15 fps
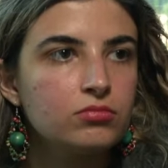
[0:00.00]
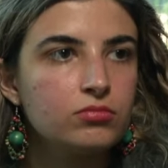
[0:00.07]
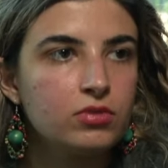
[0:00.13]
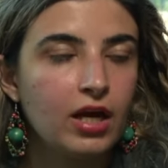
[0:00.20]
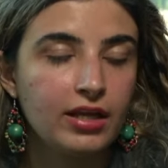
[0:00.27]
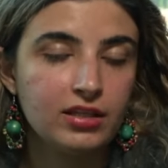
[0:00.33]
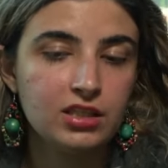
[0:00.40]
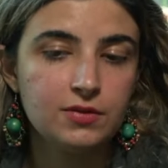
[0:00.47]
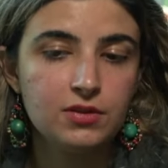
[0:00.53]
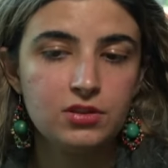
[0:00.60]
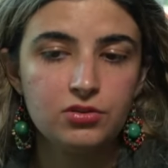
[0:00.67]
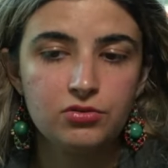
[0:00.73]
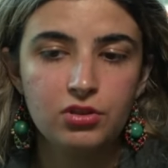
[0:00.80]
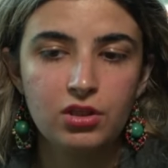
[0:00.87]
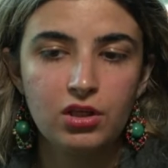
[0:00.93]
And this was a
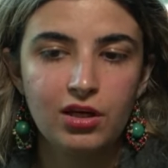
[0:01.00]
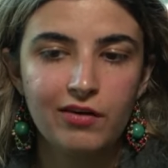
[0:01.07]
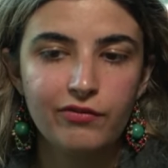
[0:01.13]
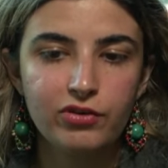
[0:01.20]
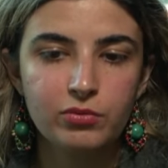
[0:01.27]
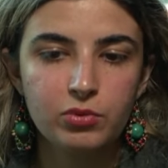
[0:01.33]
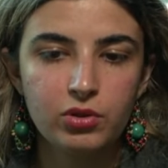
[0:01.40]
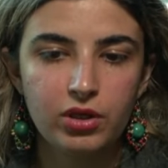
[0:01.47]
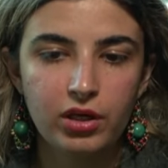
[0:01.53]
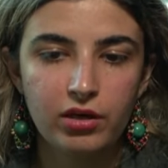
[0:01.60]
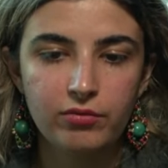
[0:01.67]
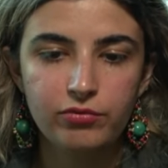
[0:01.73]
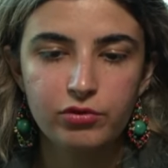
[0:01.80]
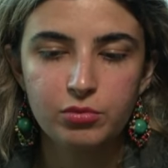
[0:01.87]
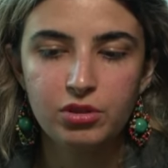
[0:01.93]
really comfortable game
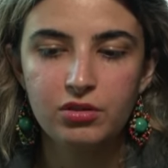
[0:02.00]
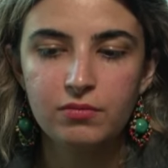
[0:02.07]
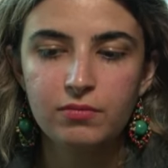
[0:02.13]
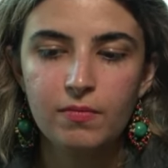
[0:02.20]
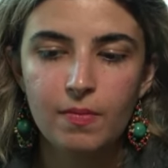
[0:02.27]
for me.